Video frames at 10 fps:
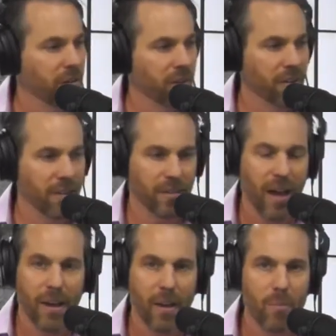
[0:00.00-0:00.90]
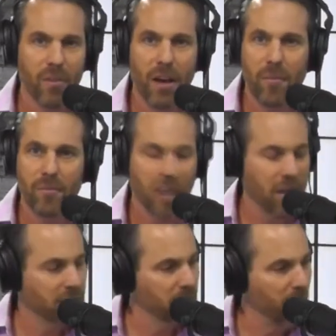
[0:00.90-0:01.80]
this guy comes up,
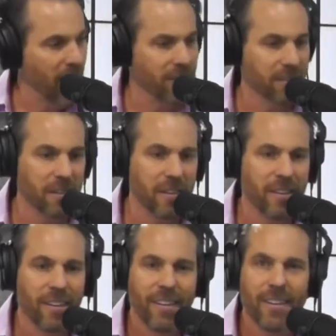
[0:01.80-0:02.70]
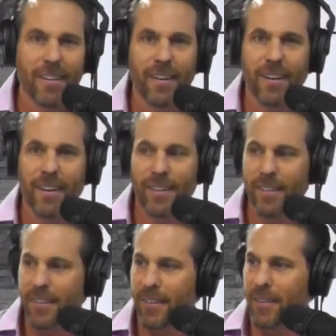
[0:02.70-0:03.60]
Jason Paisley.
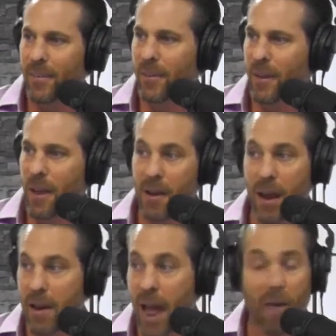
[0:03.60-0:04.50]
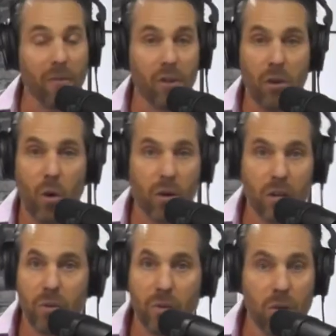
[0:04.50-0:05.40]
And now if you go and
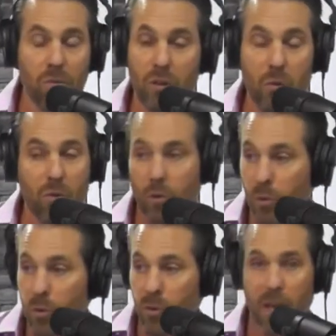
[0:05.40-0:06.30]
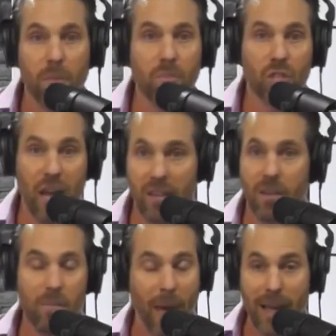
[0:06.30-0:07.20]
you Google him,
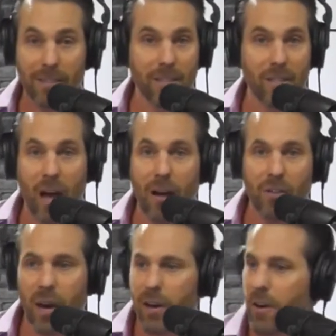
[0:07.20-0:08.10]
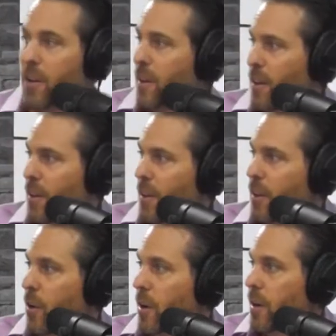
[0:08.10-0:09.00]
Jason Paisley dog trainer,
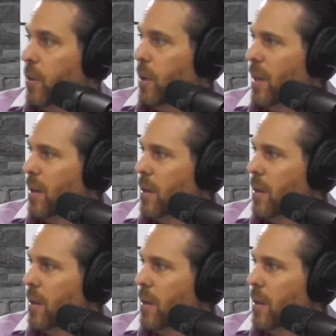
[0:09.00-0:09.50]
you're going to, what?